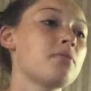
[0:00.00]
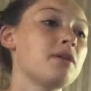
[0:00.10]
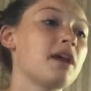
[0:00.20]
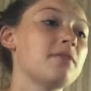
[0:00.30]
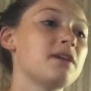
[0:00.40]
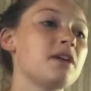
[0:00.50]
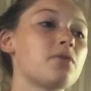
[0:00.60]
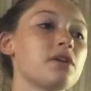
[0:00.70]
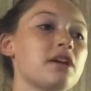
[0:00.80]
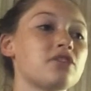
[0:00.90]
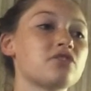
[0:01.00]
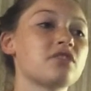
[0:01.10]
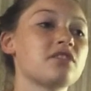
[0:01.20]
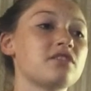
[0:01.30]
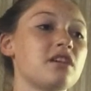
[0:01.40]
became equally
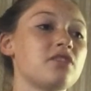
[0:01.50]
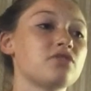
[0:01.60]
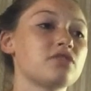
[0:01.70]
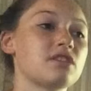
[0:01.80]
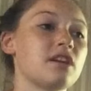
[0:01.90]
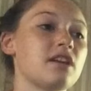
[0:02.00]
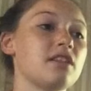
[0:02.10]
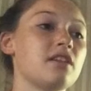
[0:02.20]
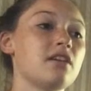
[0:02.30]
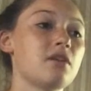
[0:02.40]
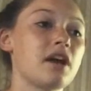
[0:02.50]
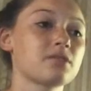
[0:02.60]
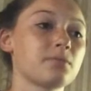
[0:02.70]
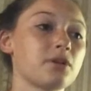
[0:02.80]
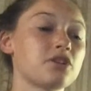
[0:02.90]
interested in the
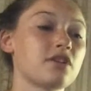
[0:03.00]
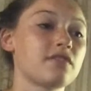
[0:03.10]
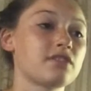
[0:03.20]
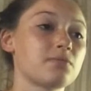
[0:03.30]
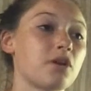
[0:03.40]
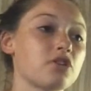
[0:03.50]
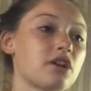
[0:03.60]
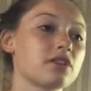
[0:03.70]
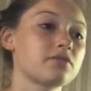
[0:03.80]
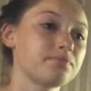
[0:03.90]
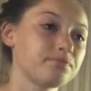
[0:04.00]
exploration of this project.